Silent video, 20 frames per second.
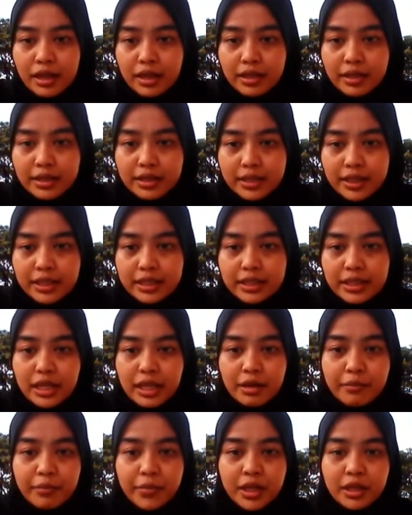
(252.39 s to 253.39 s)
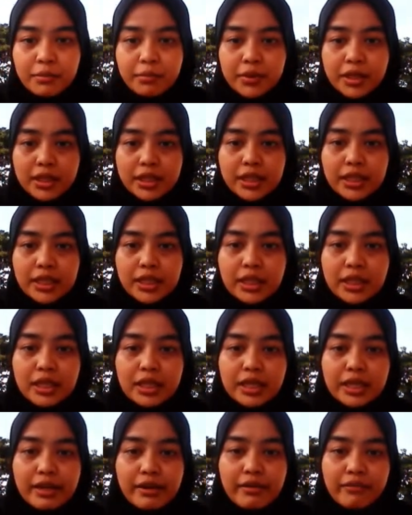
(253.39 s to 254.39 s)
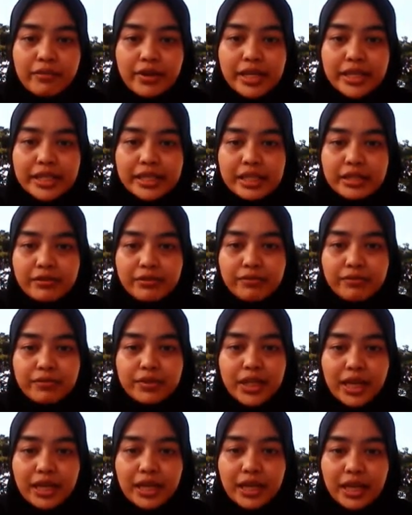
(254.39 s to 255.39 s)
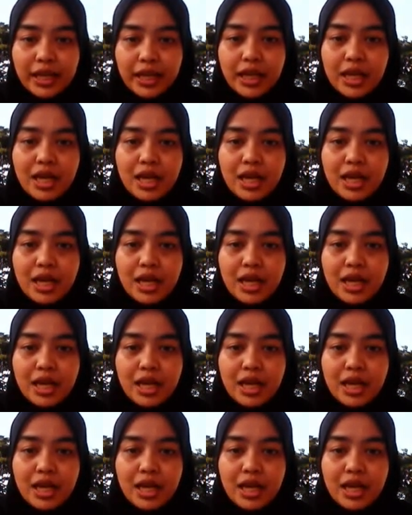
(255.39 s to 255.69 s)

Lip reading: This is a minimally invasive technique.